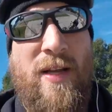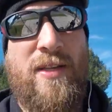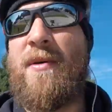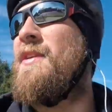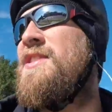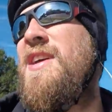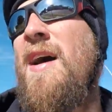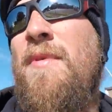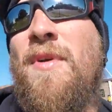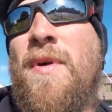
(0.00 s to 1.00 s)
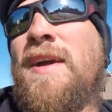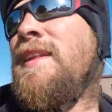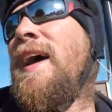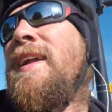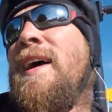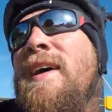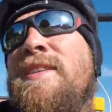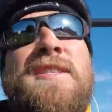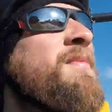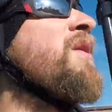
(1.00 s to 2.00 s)
So I want to stop real quick. That uh,
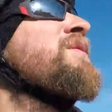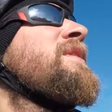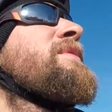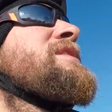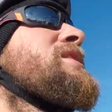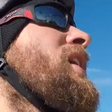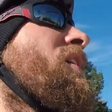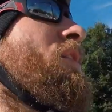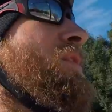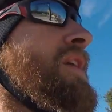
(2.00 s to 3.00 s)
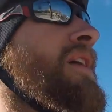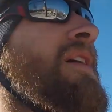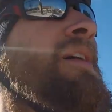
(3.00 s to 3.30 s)
smoke that we saw earlier